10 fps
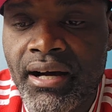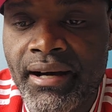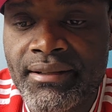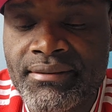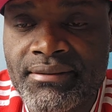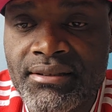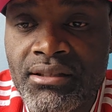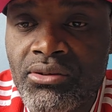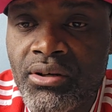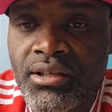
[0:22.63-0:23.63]
And,
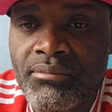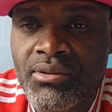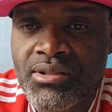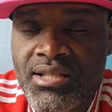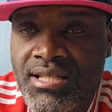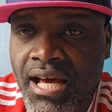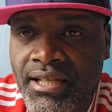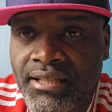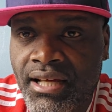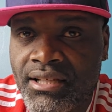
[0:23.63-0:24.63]
you know, he just
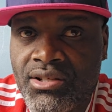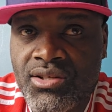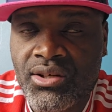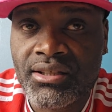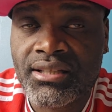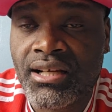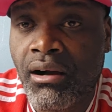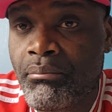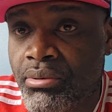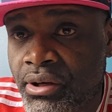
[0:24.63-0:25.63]
decided that he's just going to take
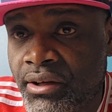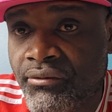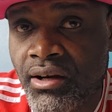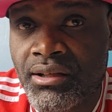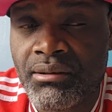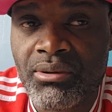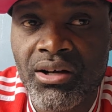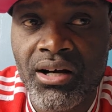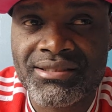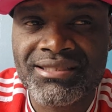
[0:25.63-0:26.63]
a break from it
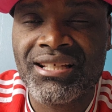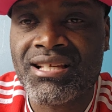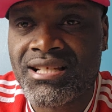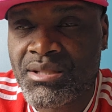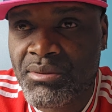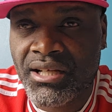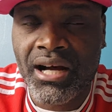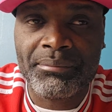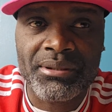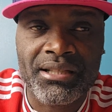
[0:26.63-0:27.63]
because things has been
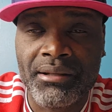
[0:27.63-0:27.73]
happening